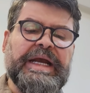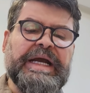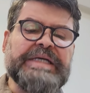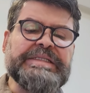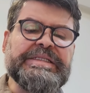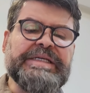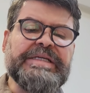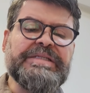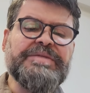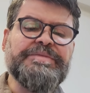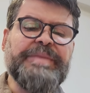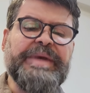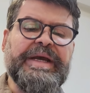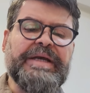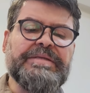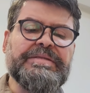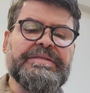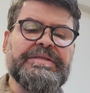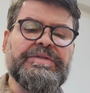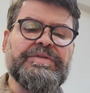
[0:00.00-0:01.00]
As
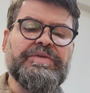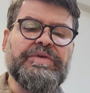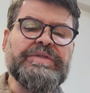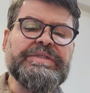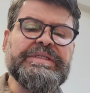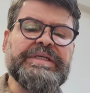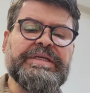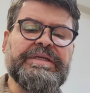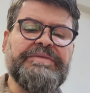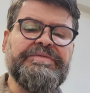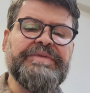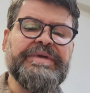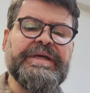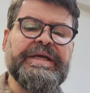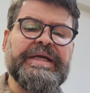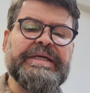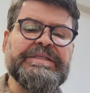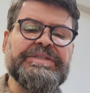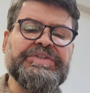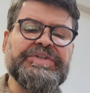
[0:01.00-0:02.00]
expected, no
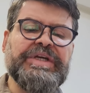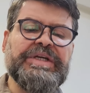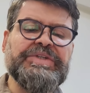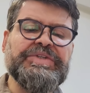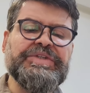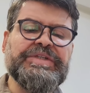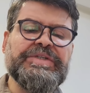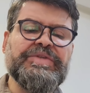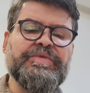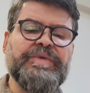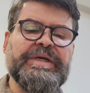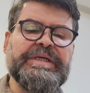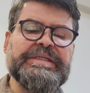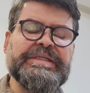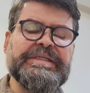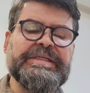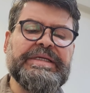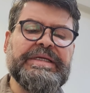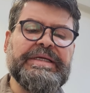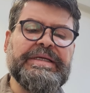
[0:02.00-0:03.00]
significant changes were
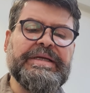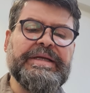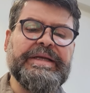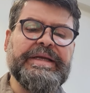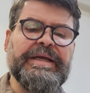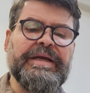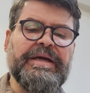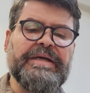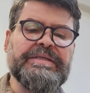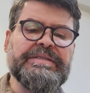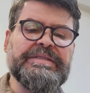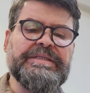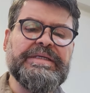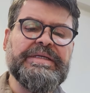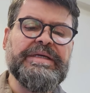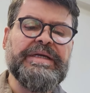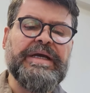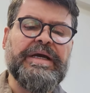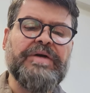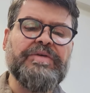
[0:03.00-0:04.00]
seen
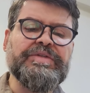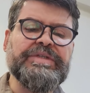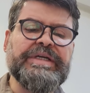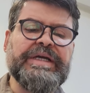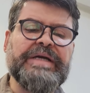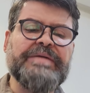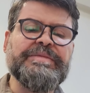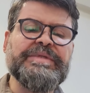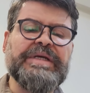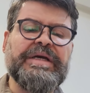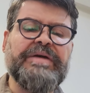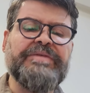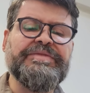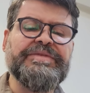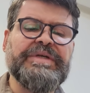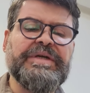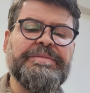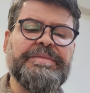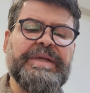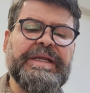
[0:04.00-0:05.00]
regarding outcomes
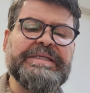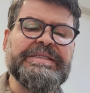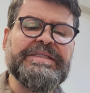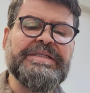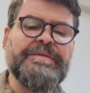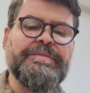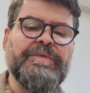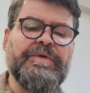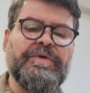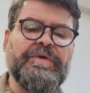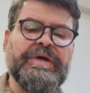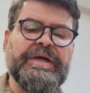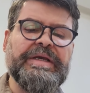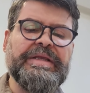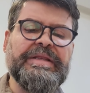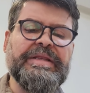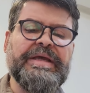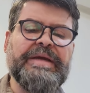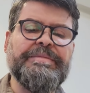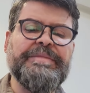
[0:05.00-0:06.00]
after placebo
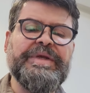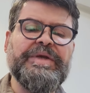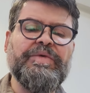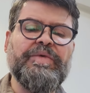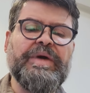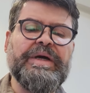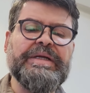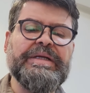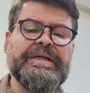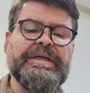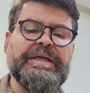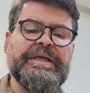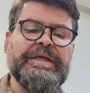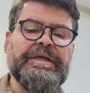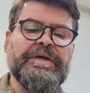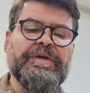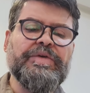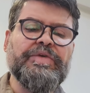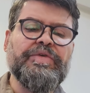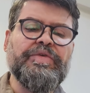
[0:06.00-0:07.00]
in the B1
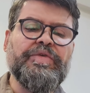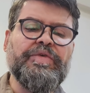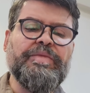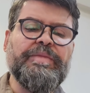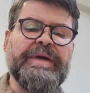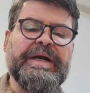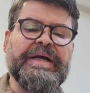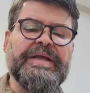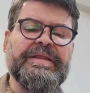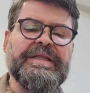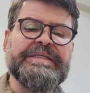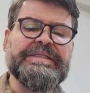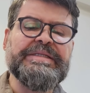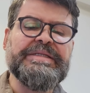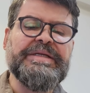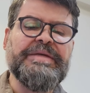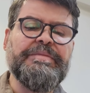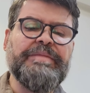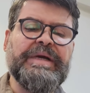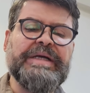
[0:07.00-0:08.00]
group at the
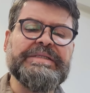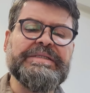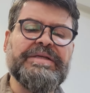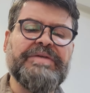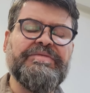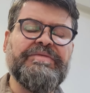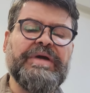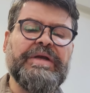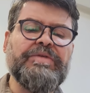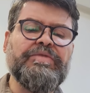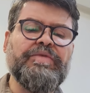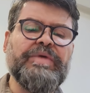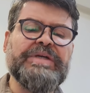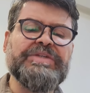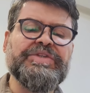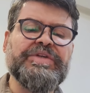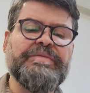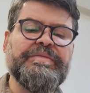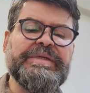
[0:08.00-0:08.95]
3-month evaluation.